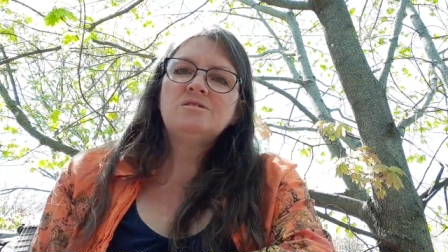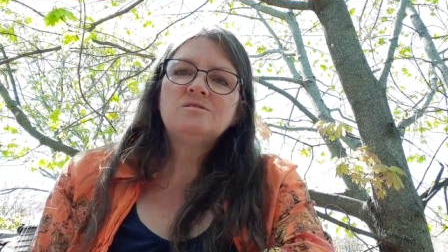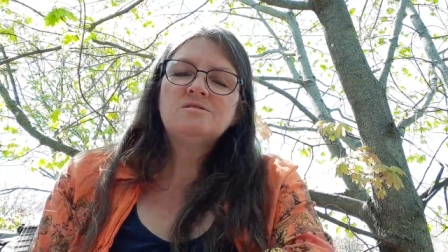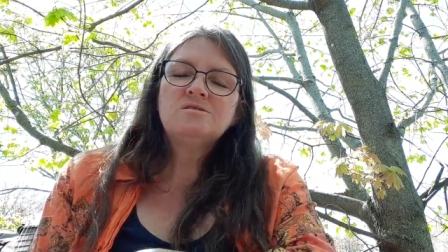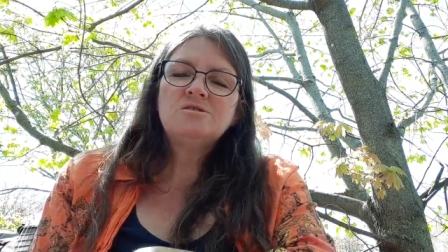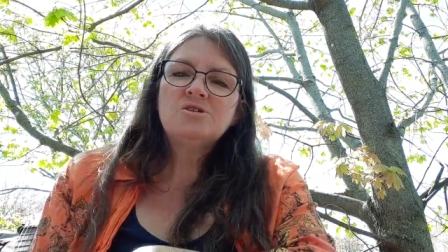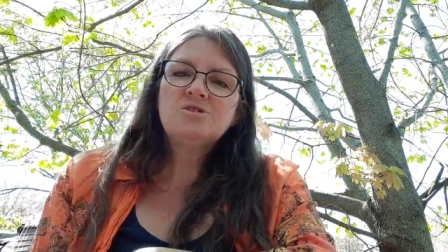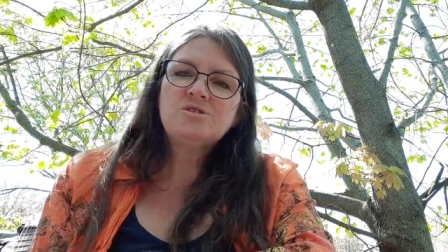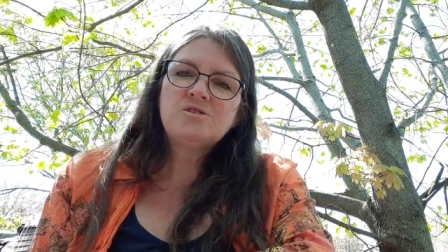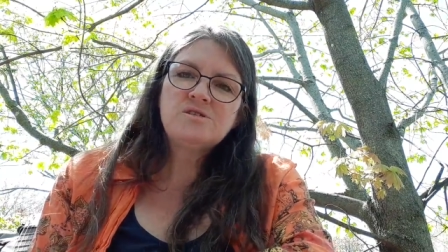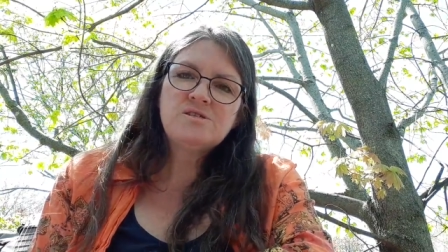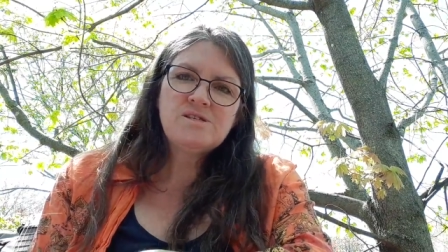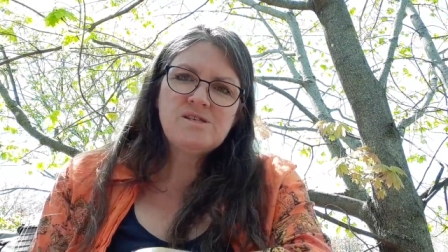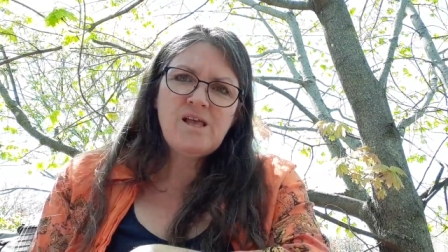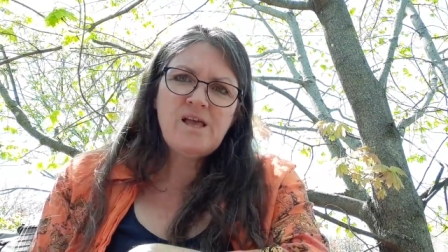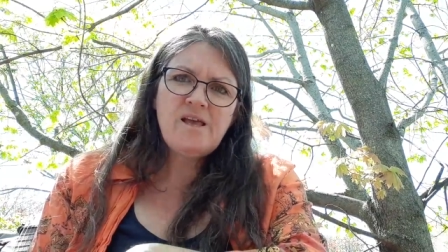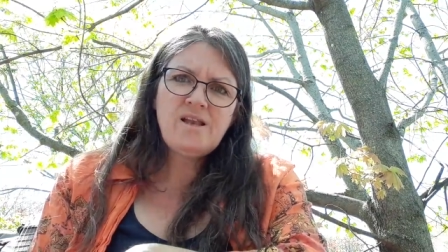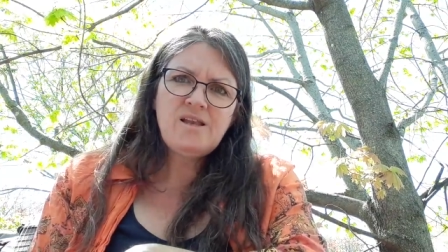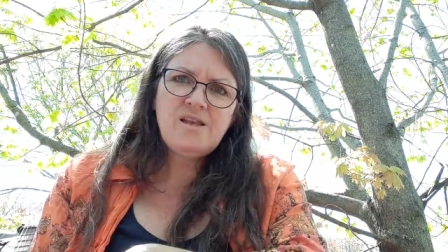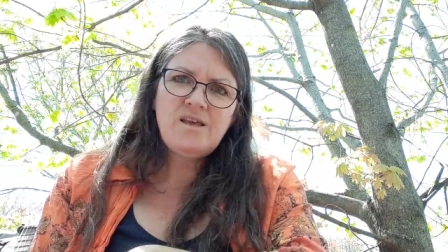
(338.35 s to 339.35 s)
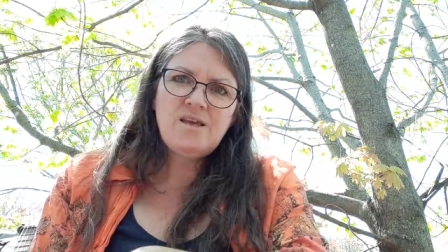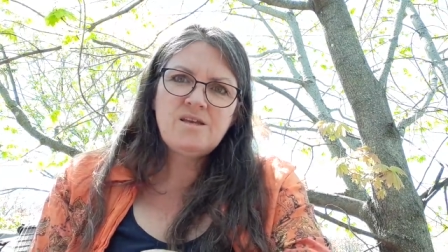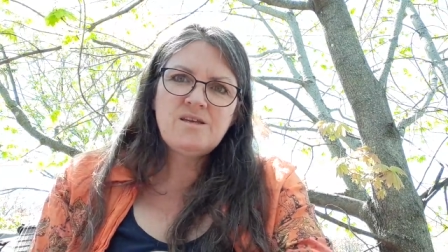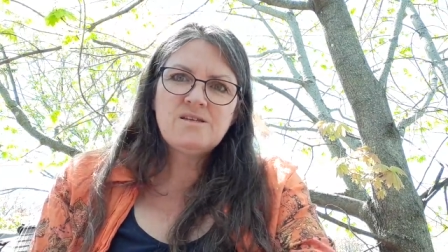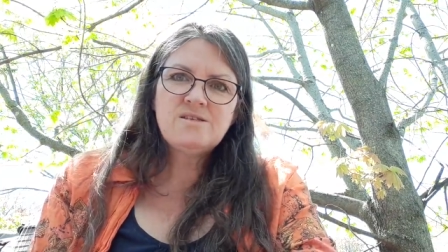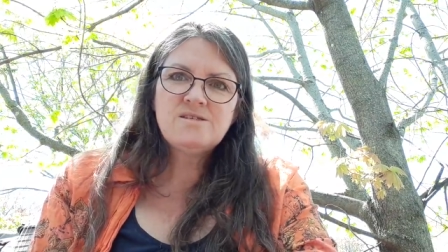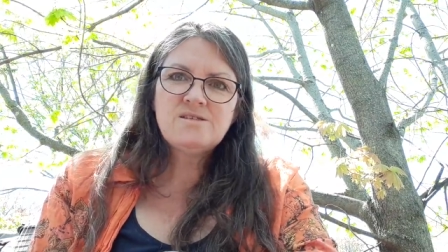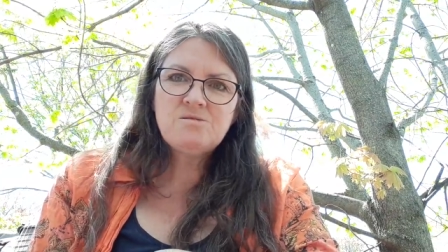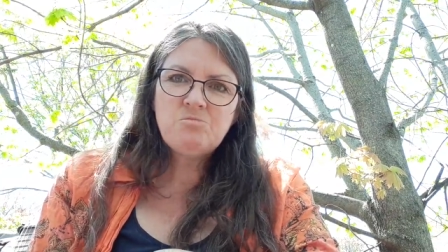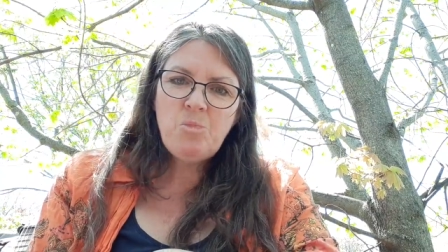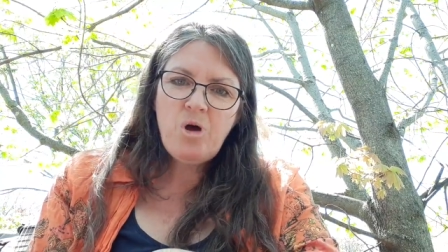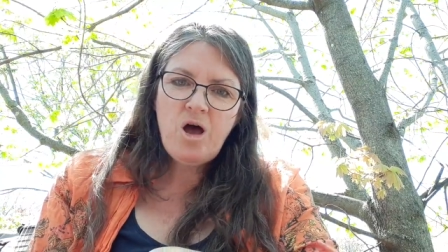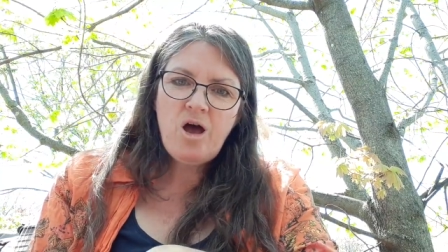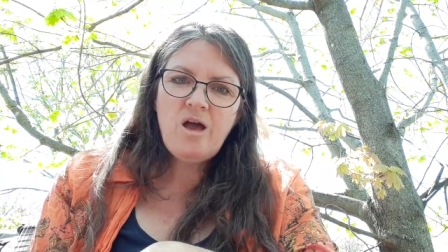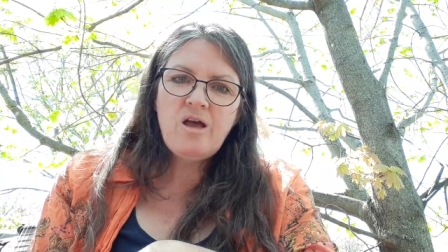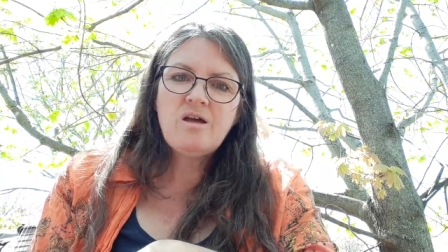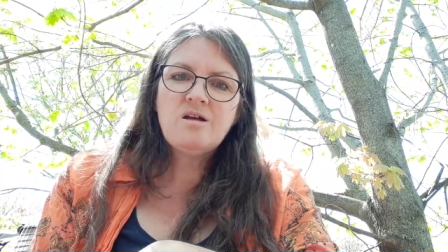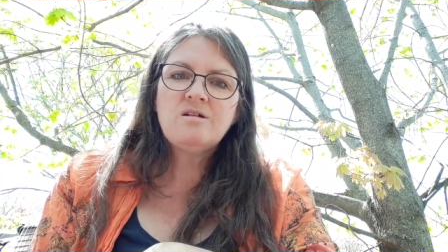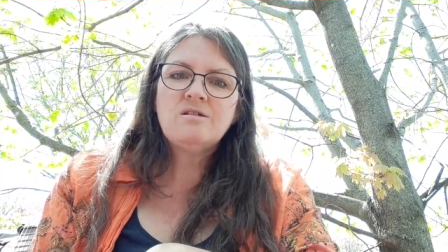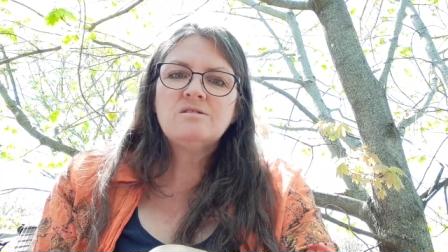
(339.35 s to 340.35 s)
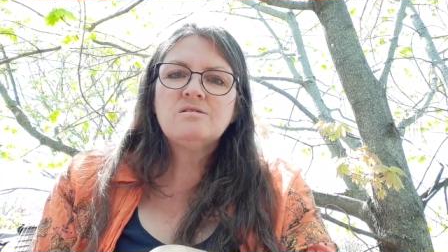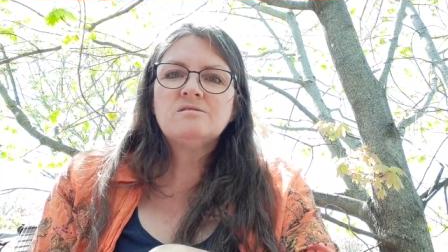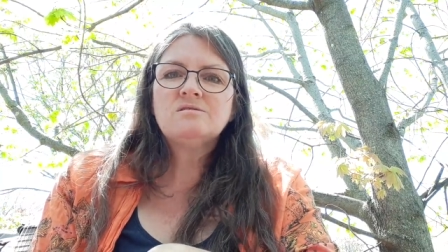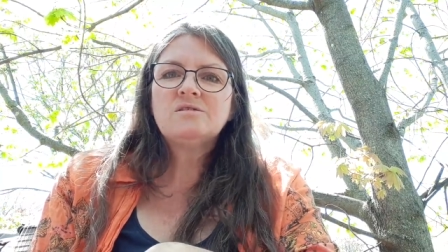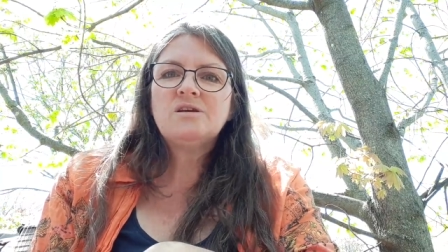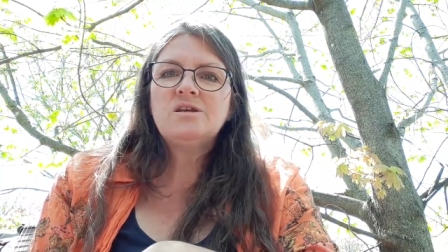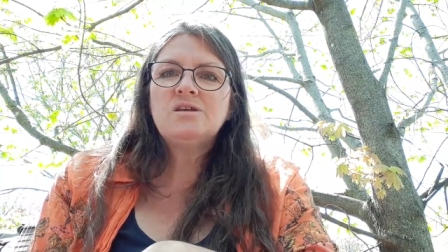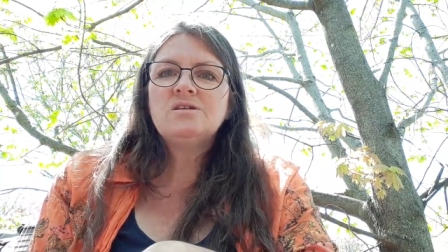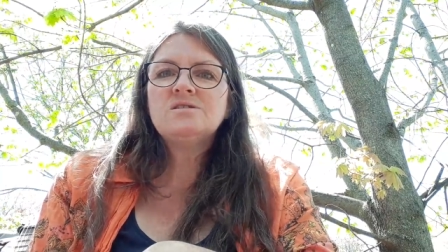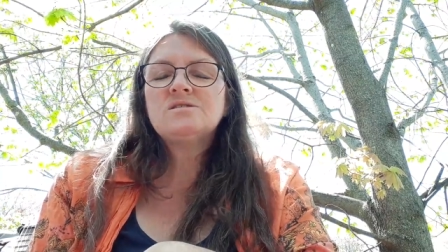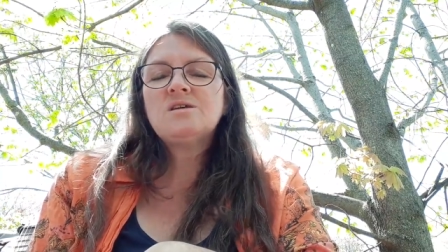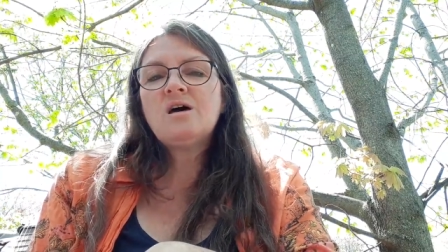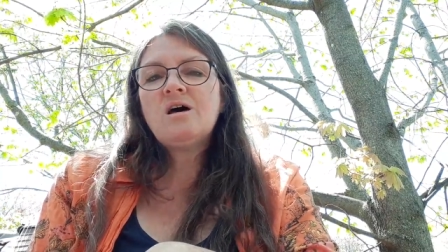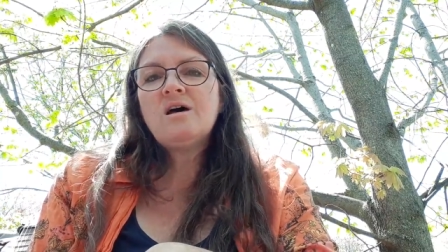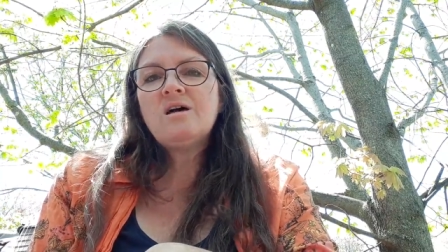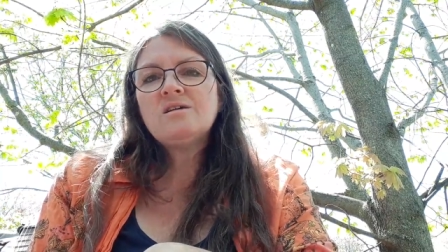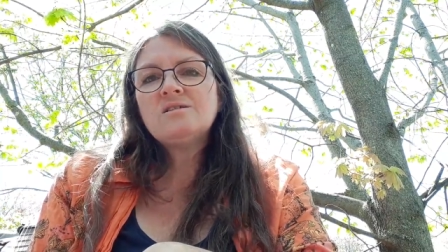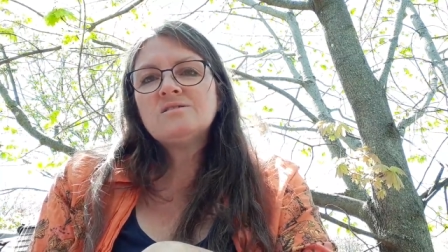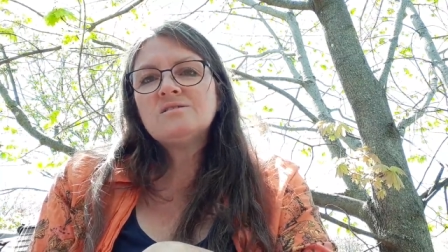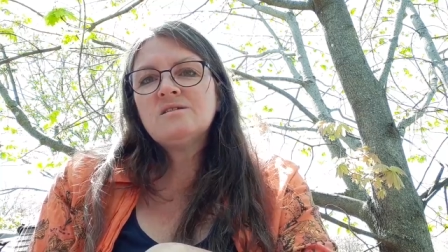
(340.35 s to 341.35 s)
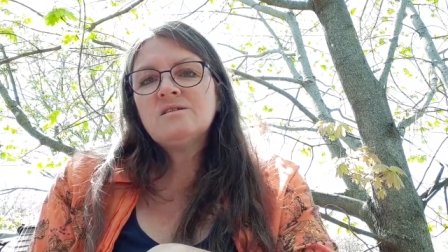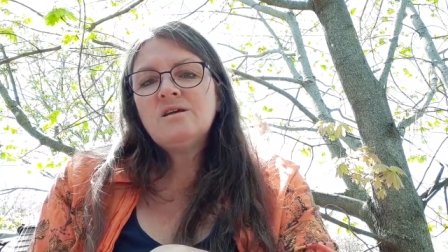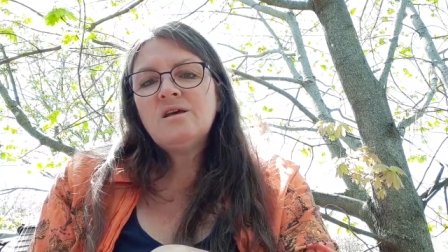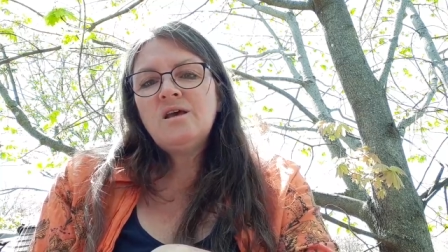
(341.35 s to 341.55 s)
just slightly and a smile in his eyes,